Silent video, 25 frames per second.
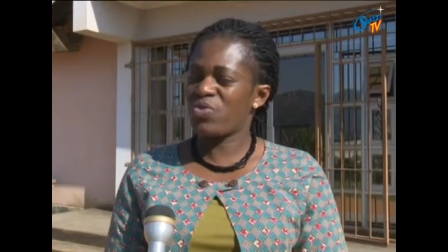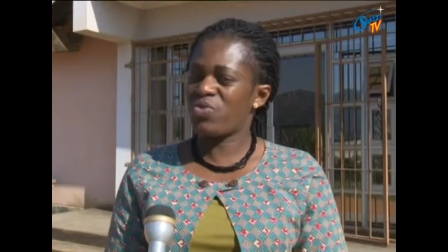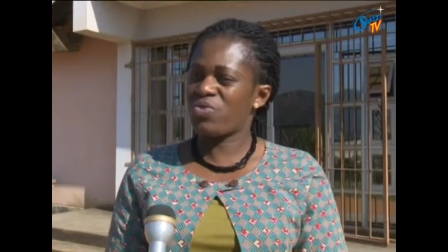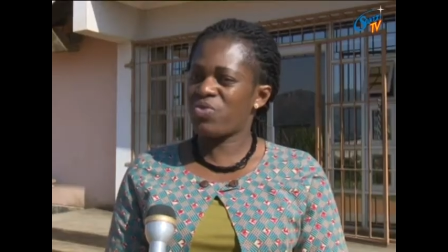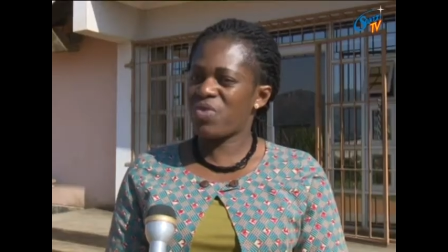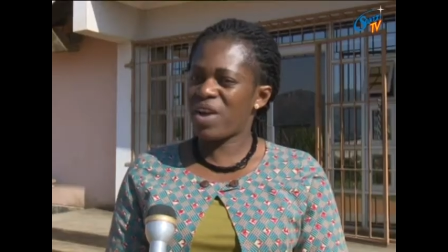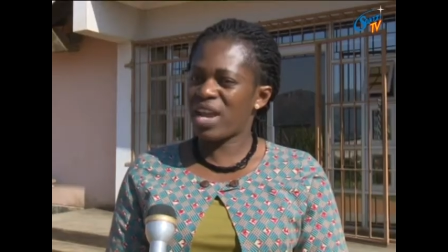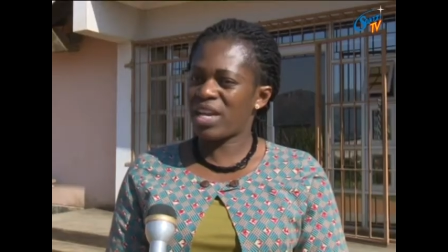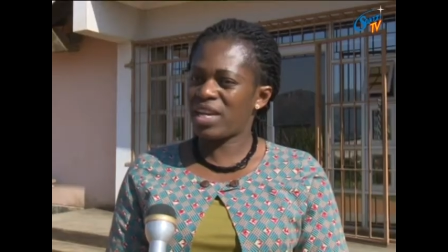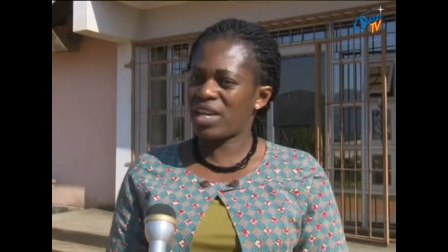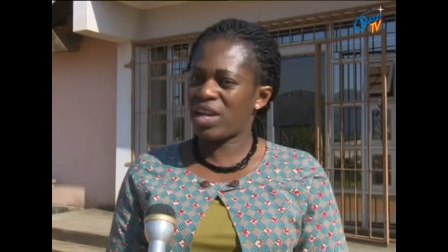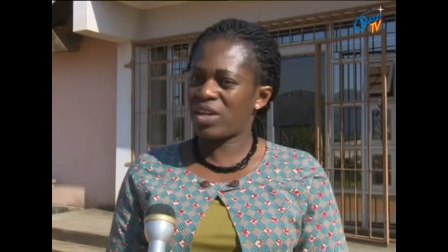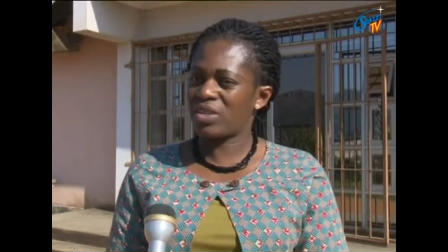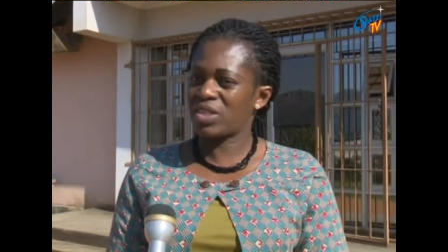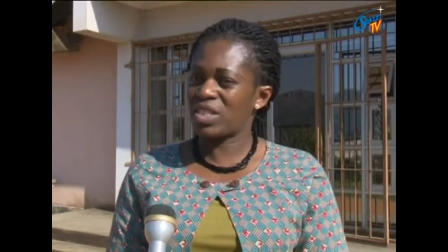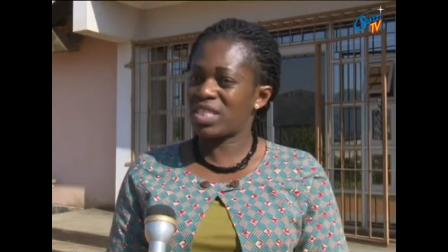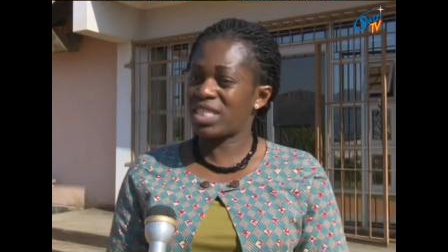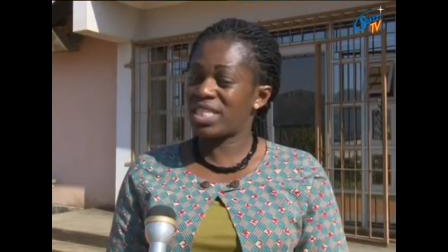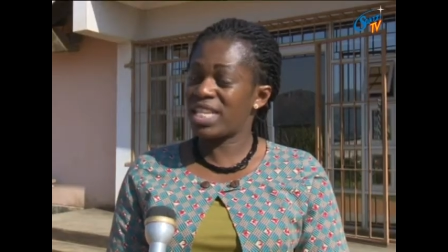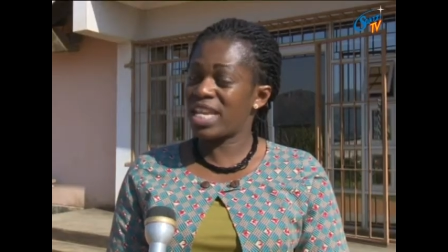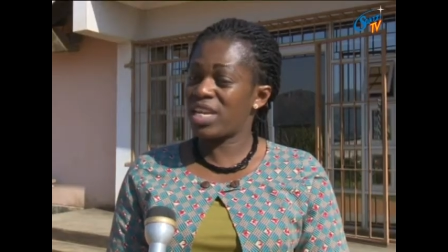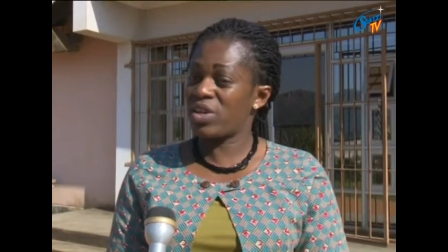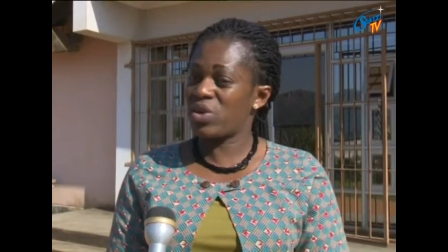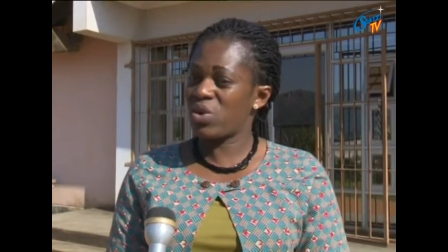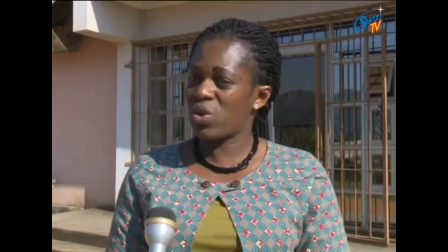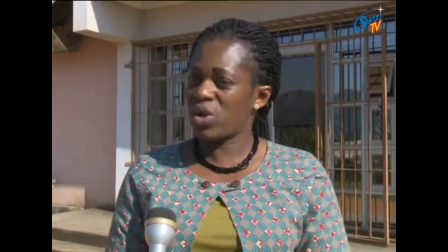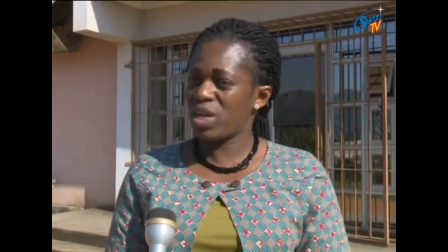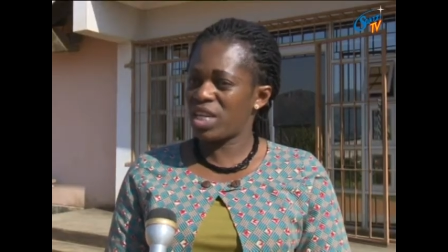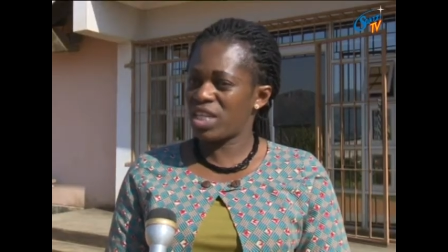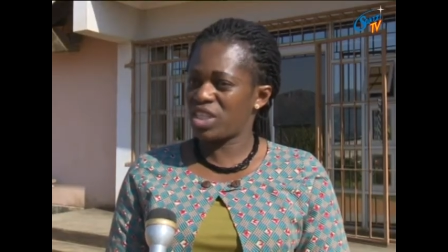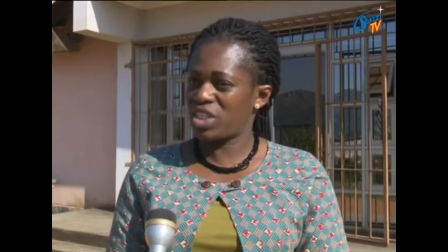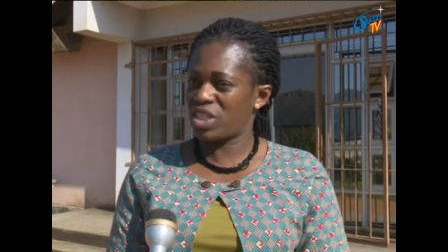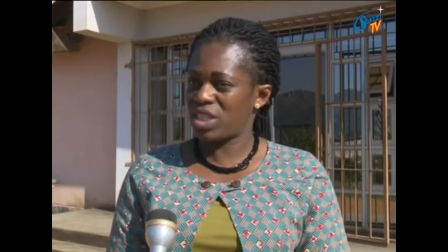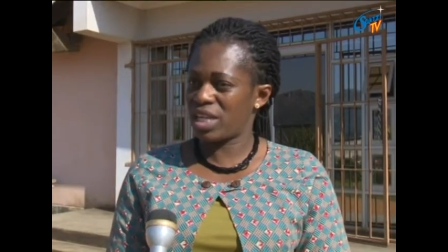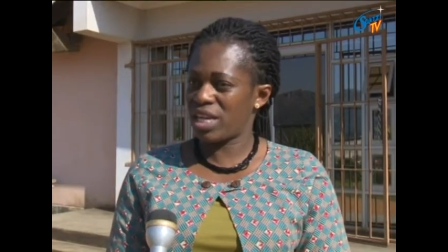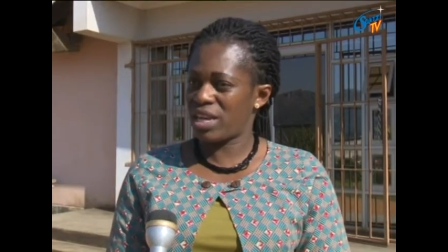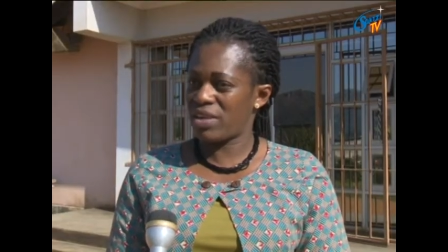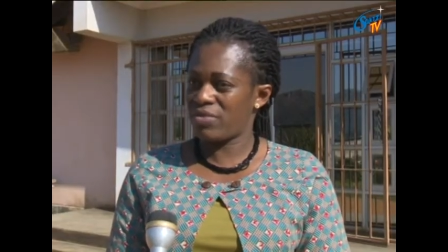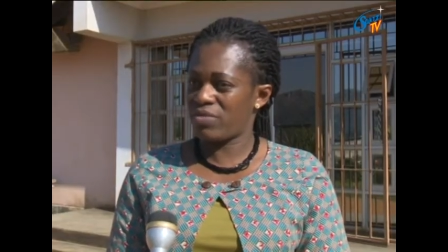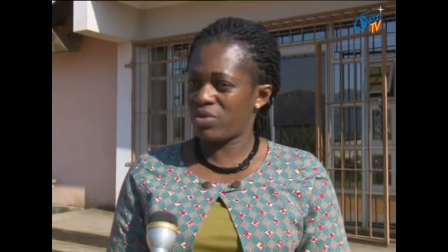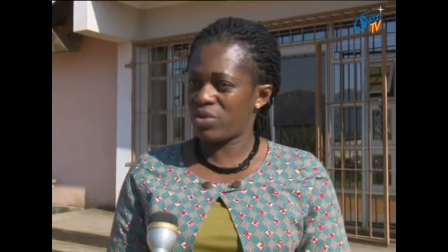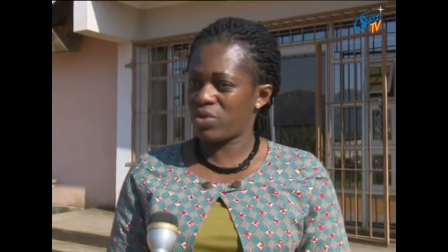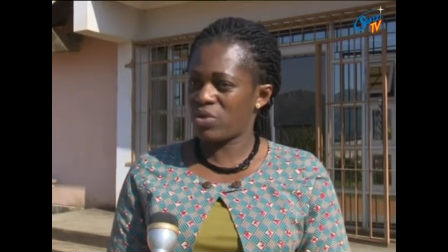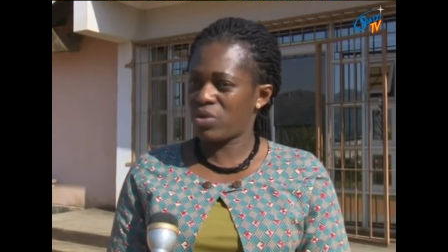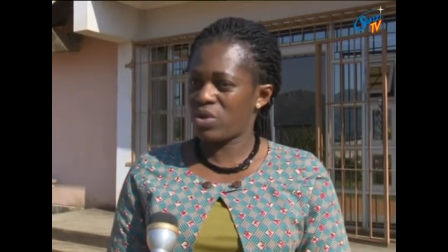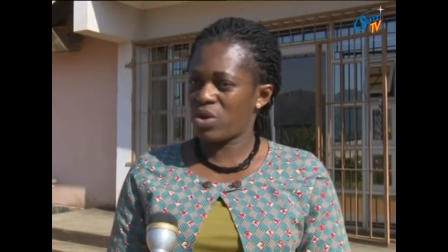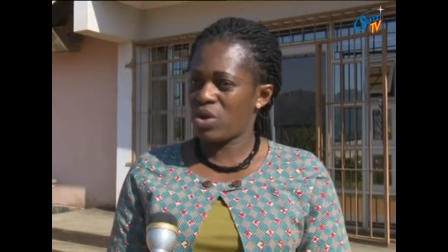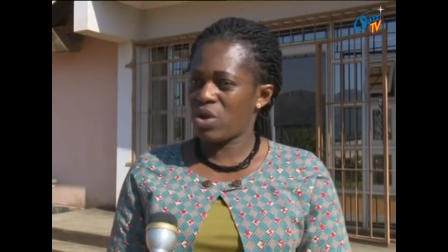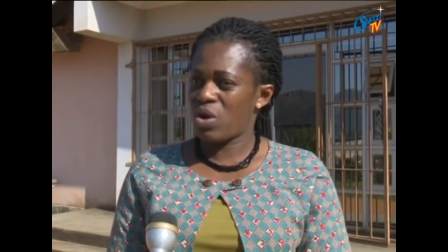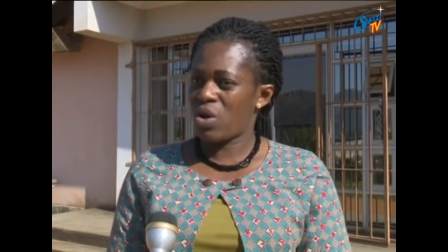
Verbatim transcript: find out the knowledge level